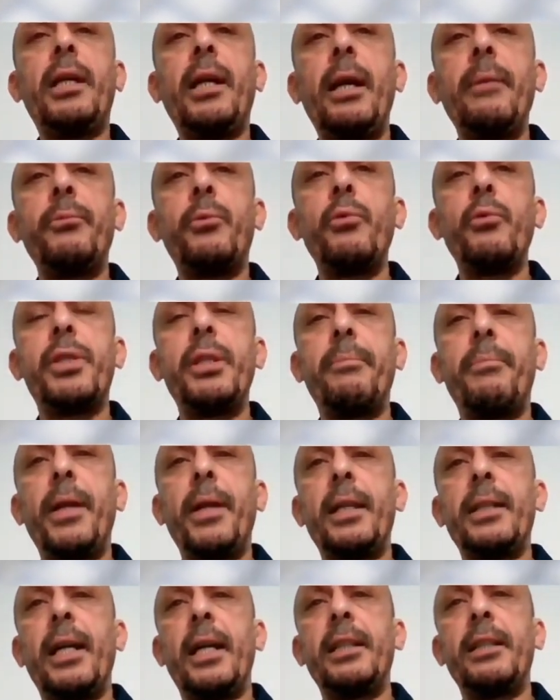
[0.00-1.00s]
Now we will
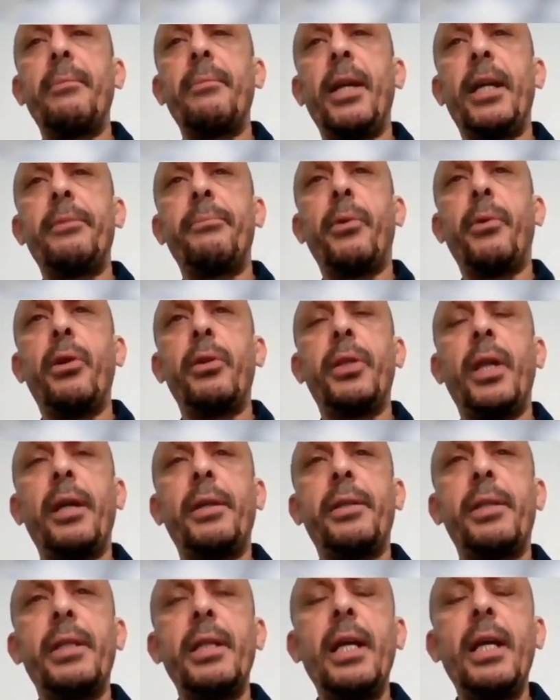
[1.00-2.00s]
come to the blood and
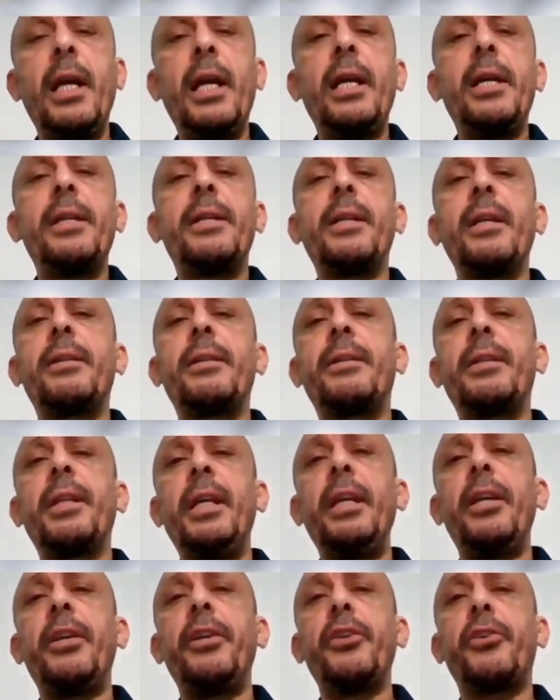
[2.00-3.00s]
the blood products.
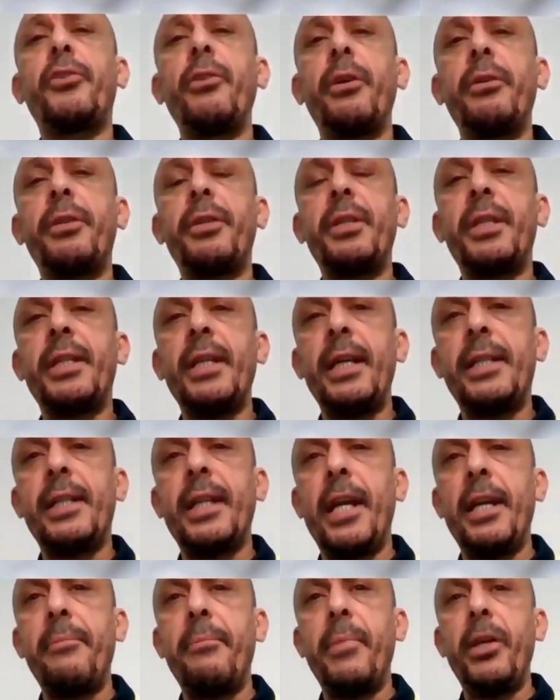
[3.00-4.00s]
The 3
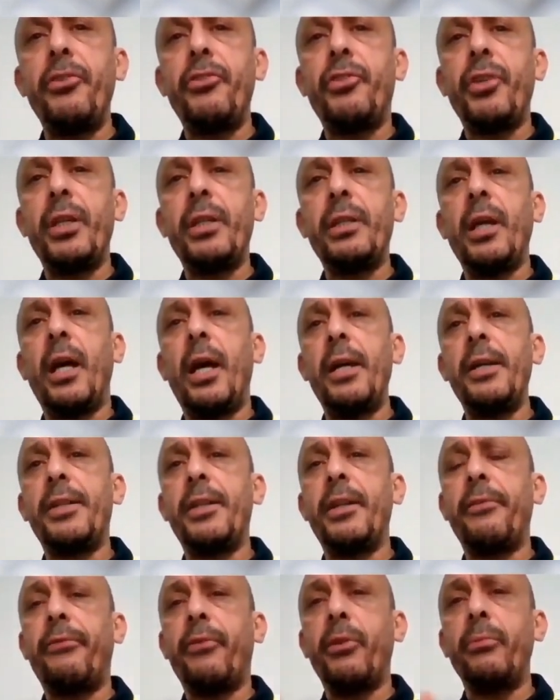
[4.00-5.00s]
resources that I
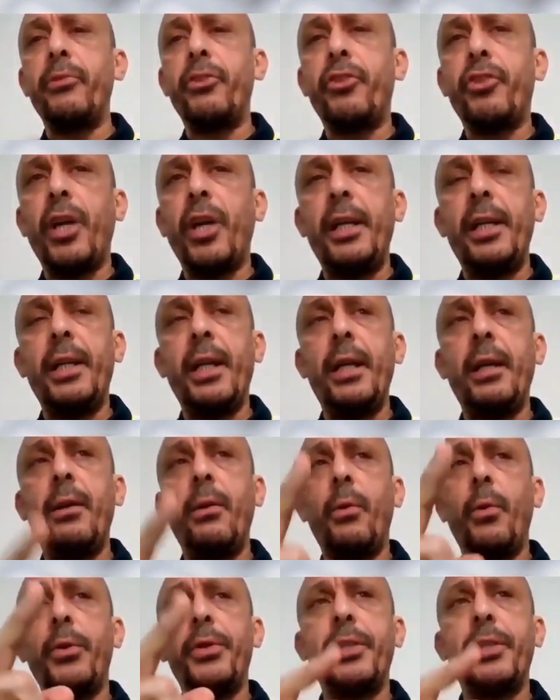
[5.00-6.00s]
mentioned, either
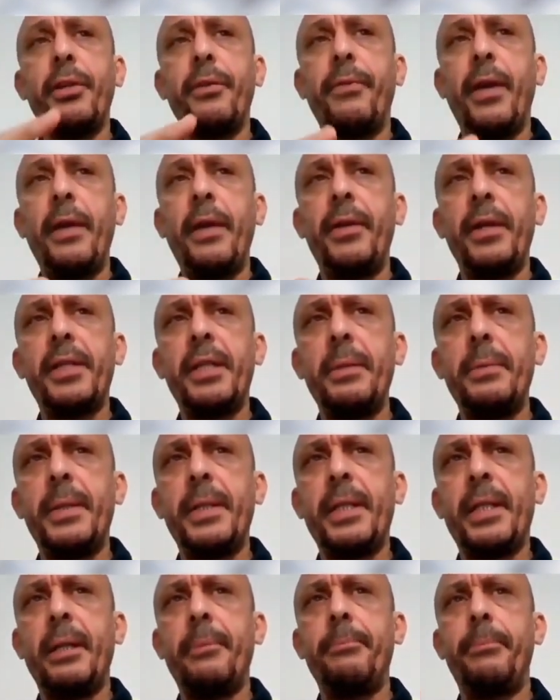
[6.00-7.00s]
from China or
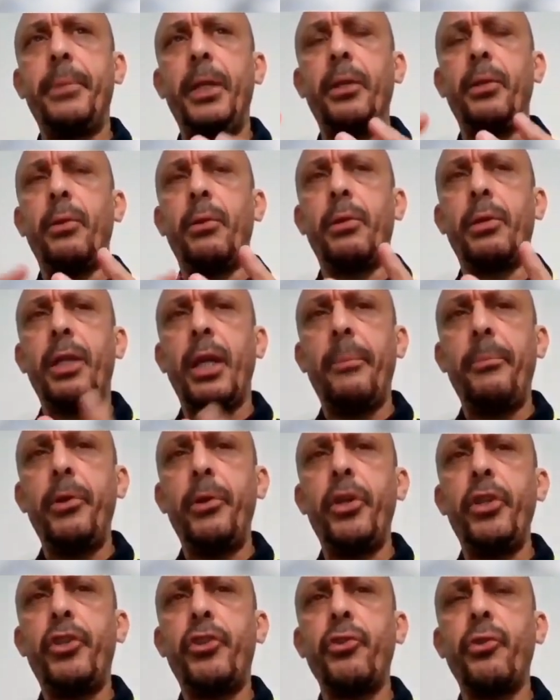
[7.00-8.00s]
Surviving Sepsis
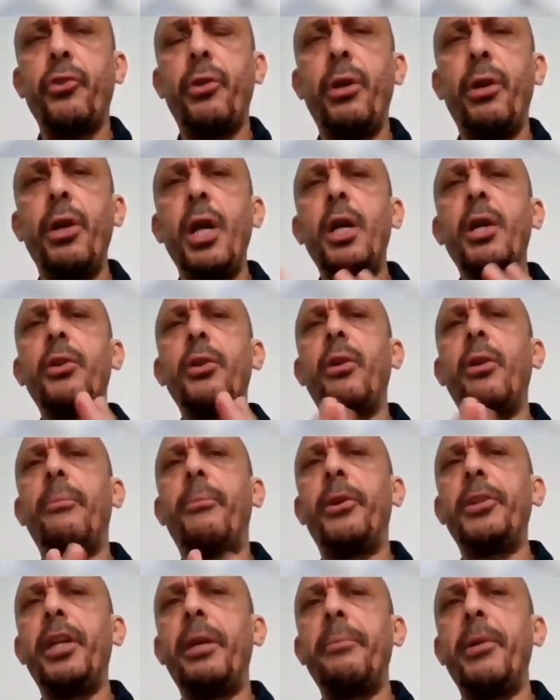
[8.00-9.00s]
Campaign or
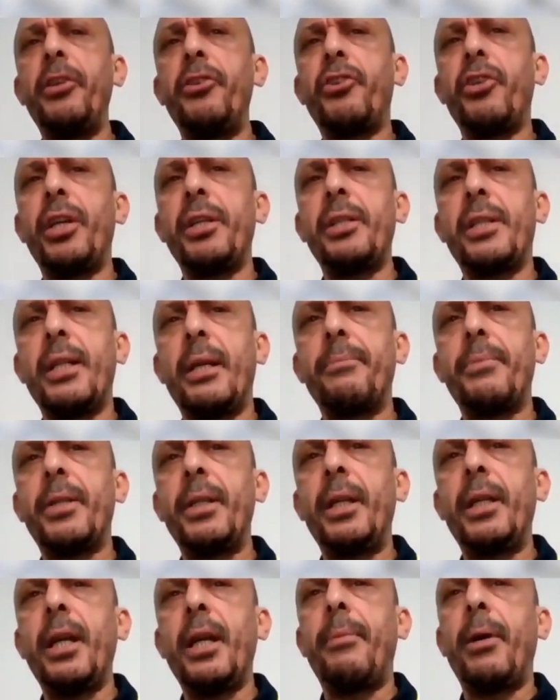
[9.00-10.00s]
WHO, nobody
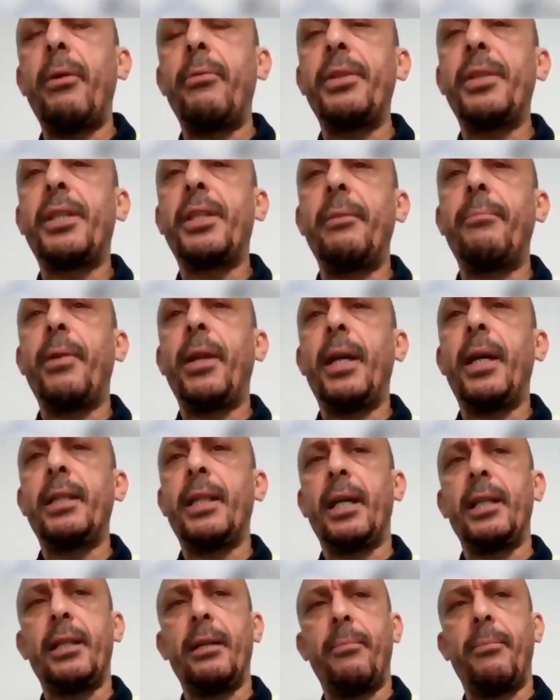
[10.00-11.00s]
mentioned something
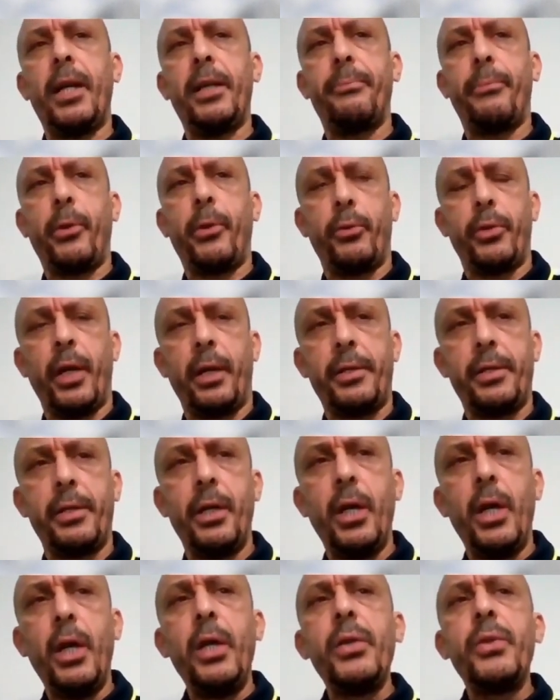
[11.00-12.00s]
about the blood and the
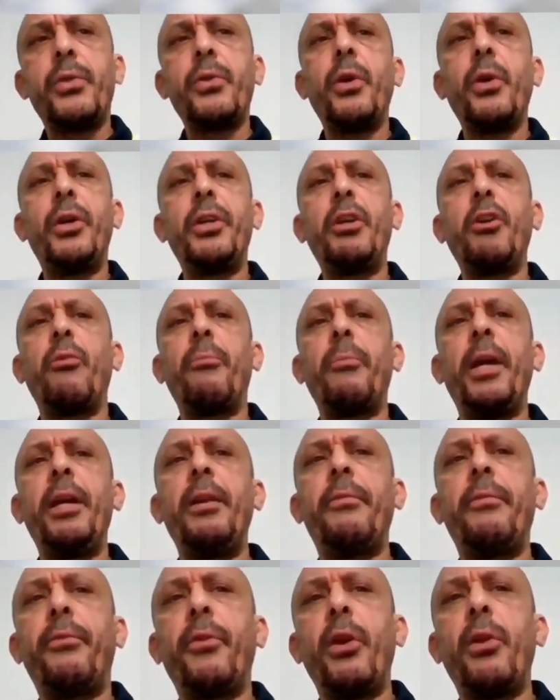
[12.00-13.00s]
blood products.
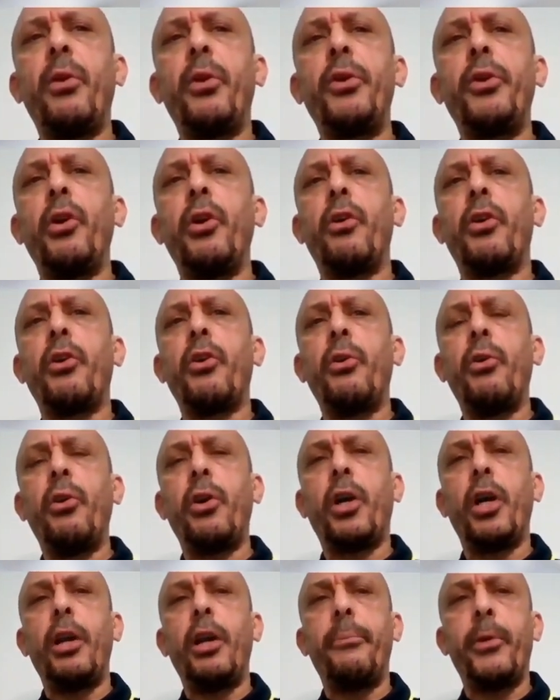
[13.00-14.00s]
So you may
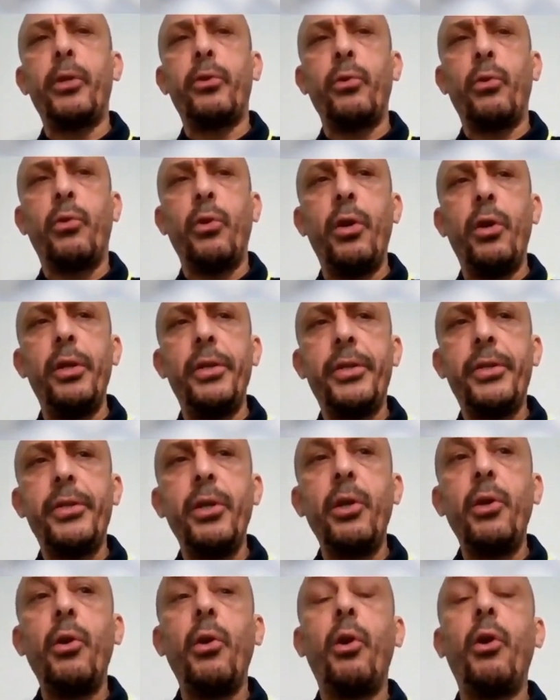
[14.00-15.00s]
follow your local
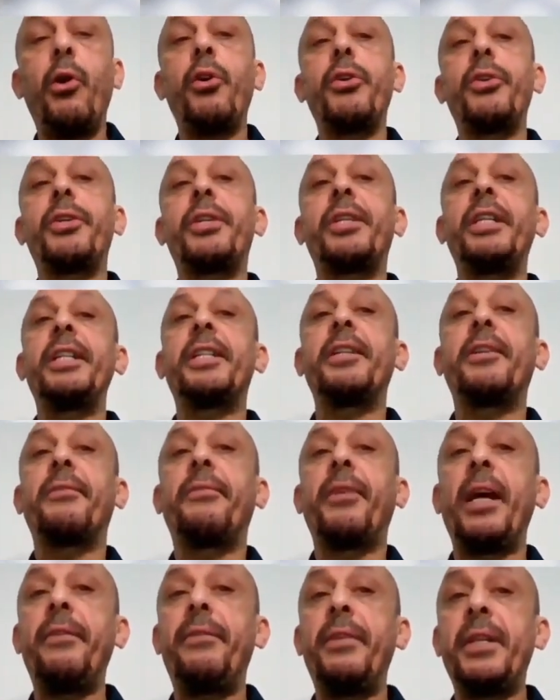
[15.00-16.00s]
protocols
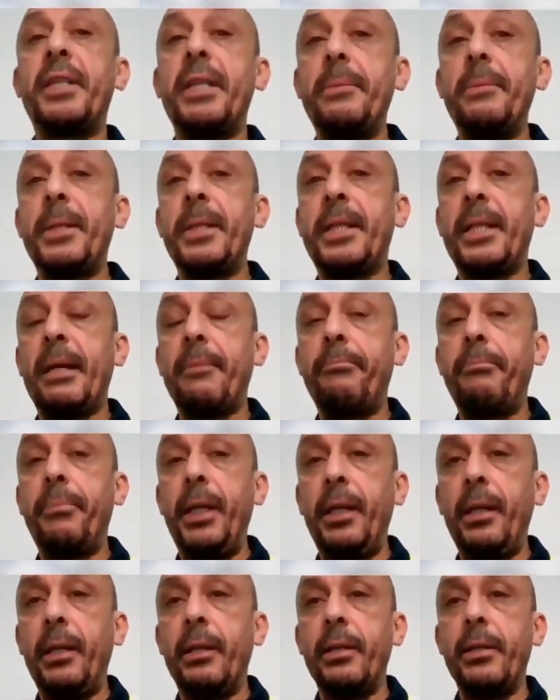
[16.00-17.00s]
or the
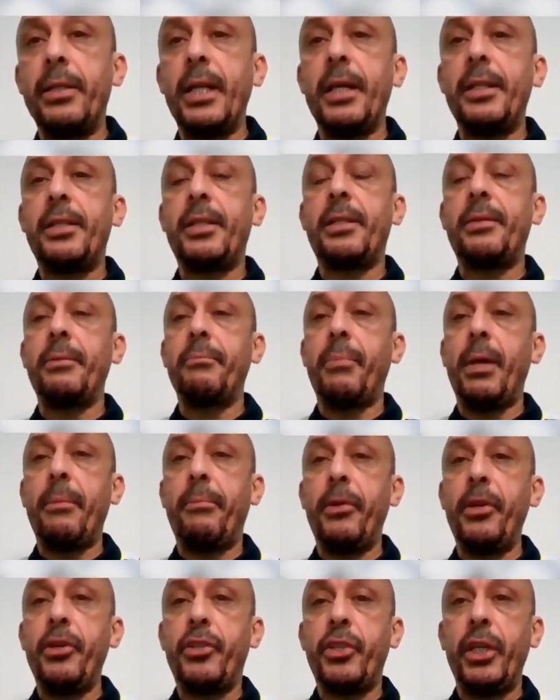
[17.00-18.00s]
Surviving Sepsis Campaign
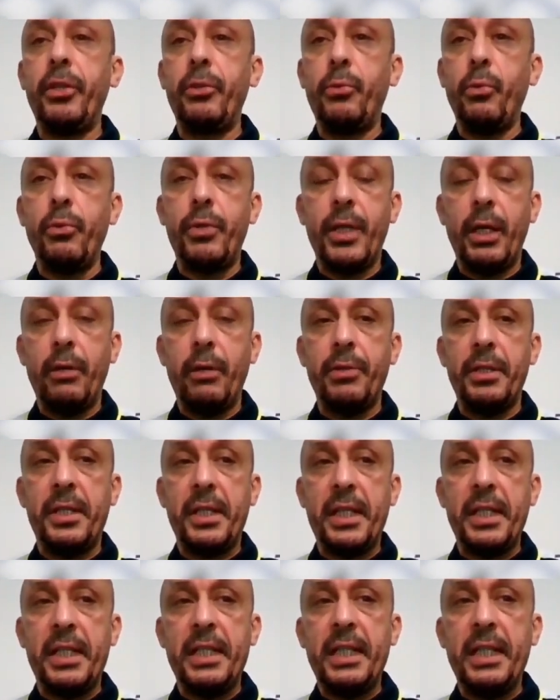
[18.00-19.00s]
that's
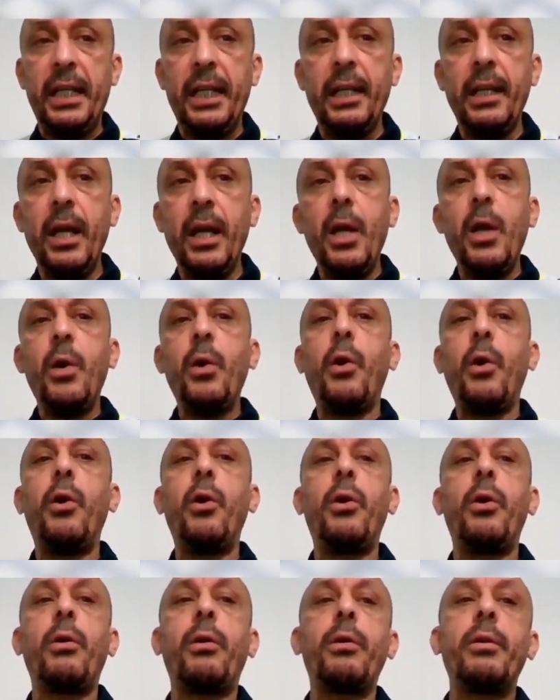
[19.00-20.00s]
published in
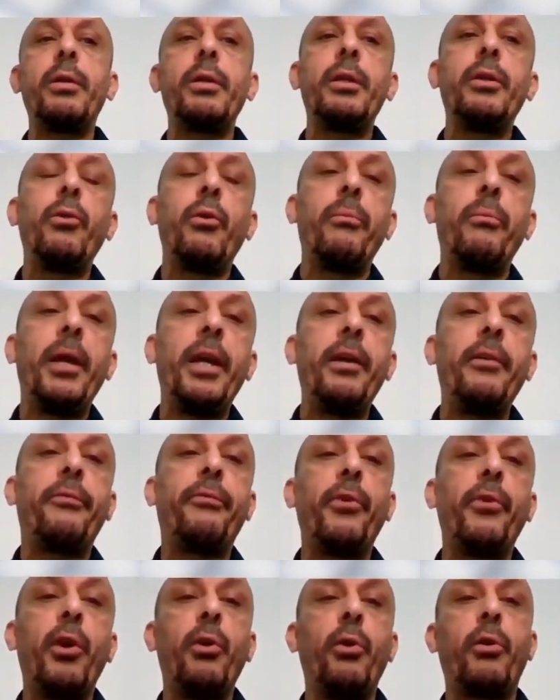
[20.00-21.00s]
2016,
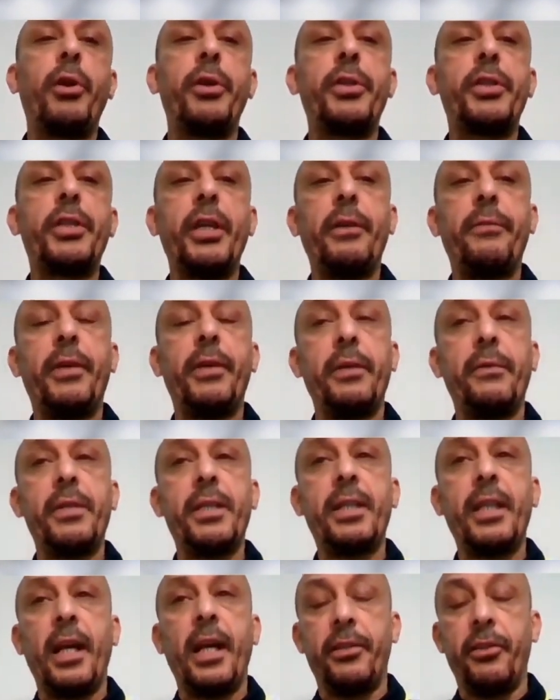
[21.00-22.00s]
or you may
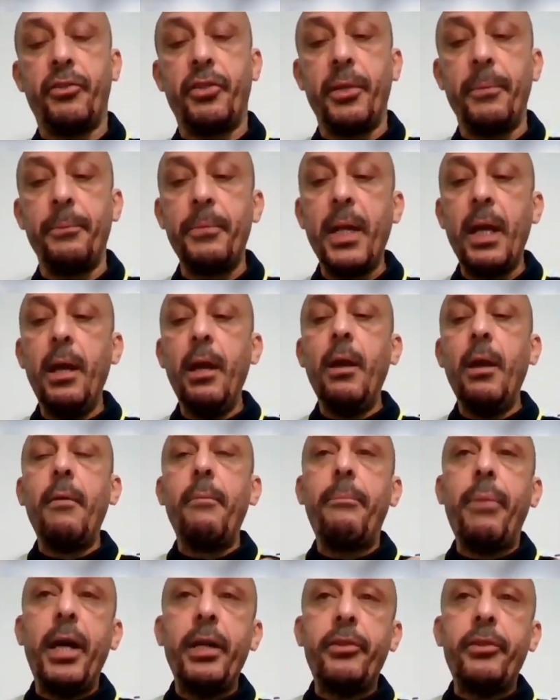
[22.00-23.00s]
follow conservative
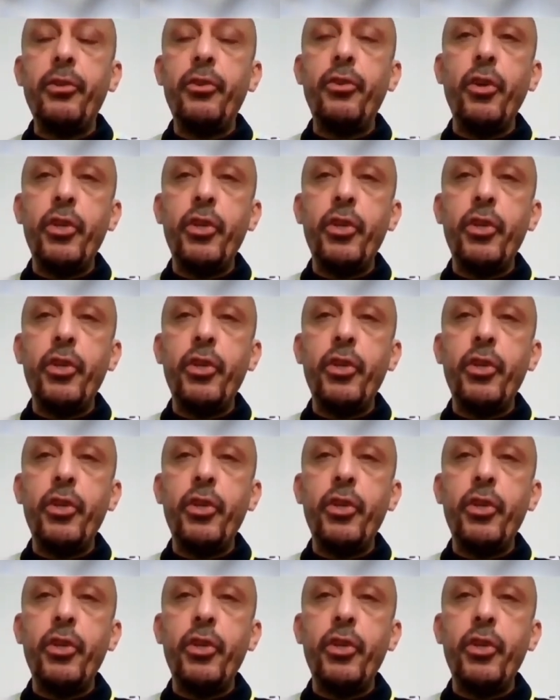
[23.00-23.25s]
strategy.